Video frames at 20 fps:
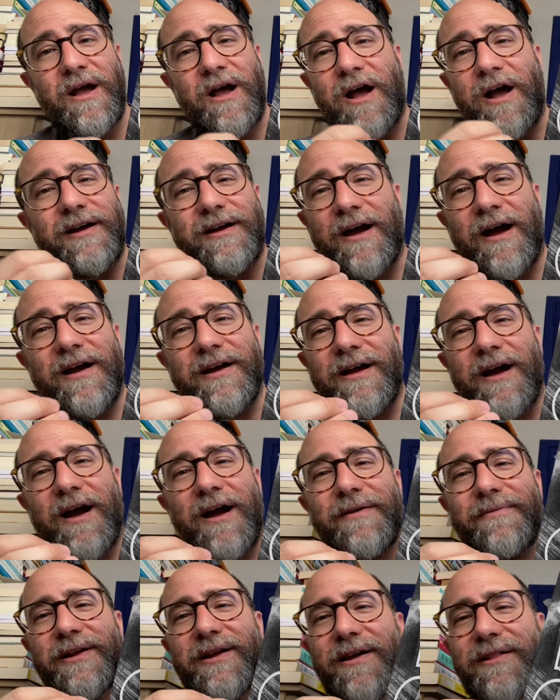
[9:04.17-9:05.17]
I
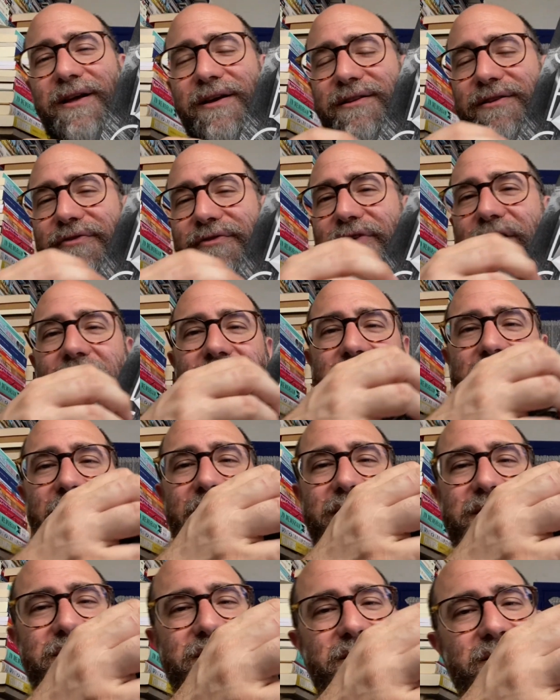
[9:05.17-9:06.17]
like the fact
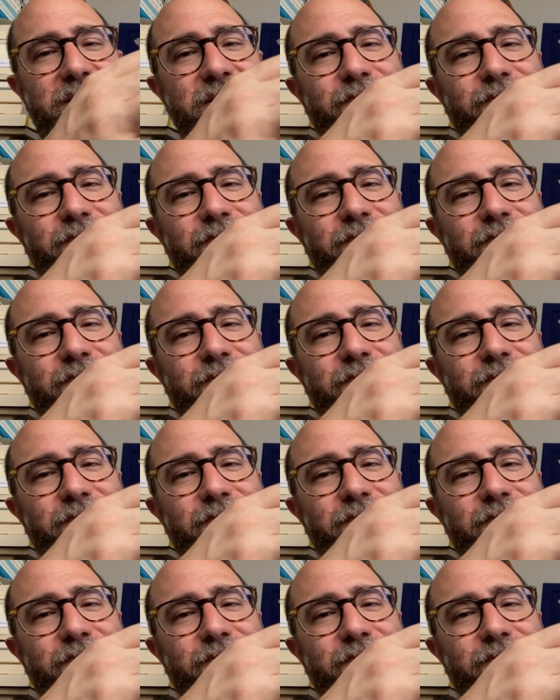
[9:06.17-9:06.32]
that